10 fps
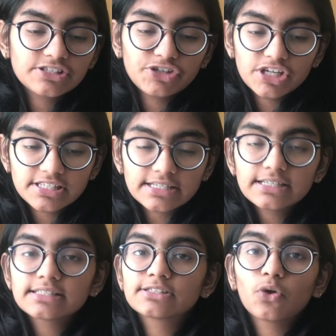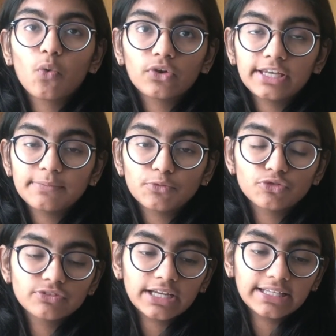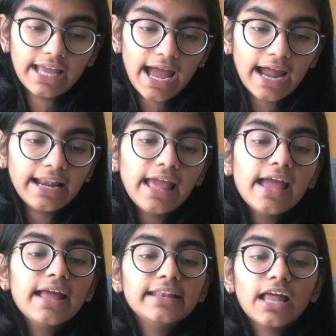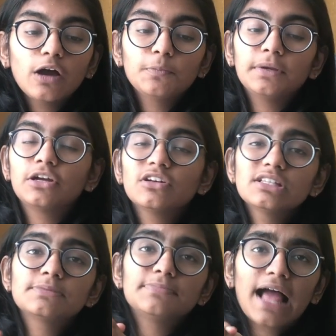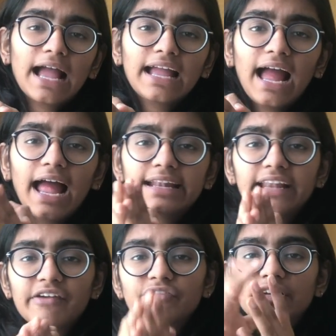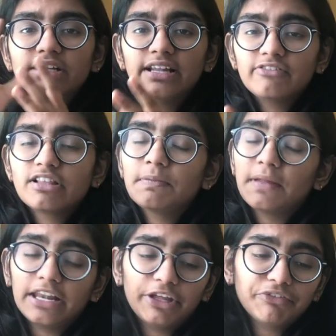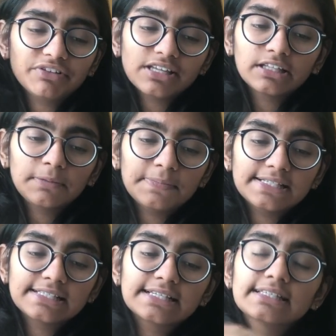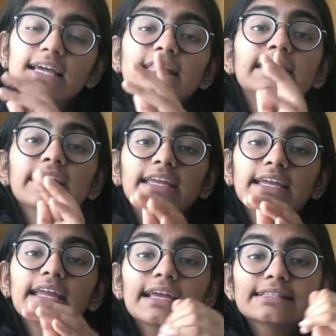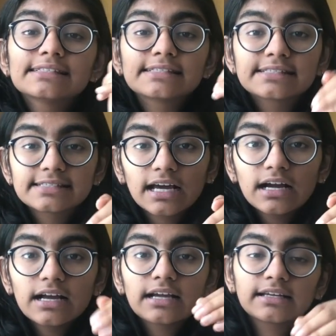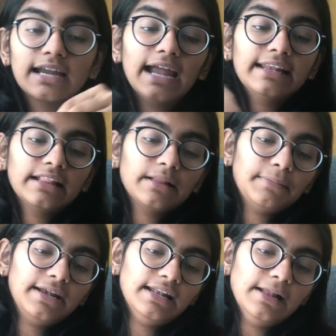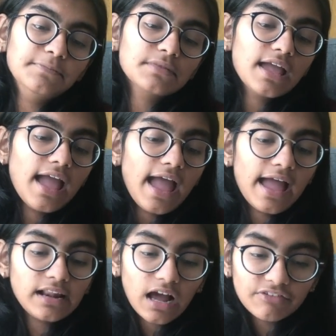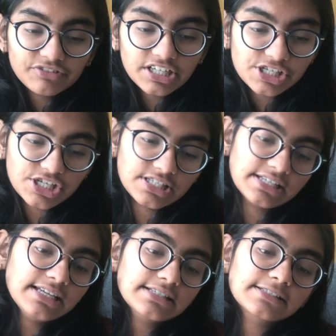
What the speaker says: g6, the only move that he had. Now, because black had never developed any of his other pieces, the king is stuck right in the middle. And after g6,